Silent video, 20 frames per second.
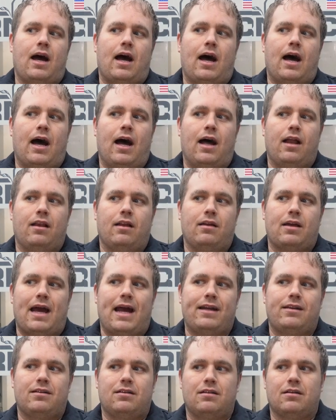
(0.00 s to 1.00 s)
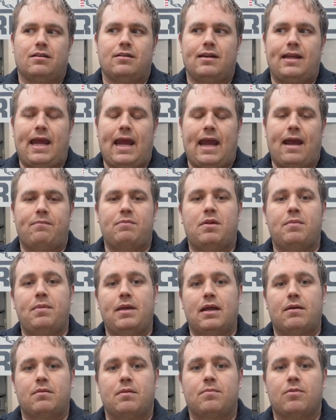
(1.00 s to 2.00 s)
Had to learn CAM to
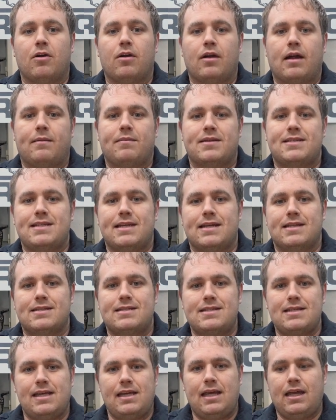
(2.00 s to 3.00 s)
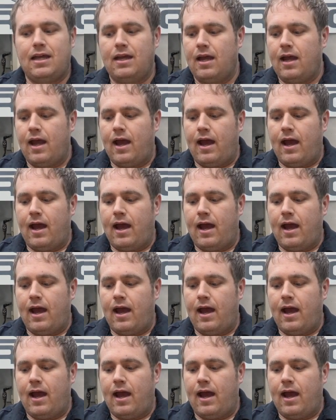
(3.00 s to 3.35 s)
be able to program the CNC,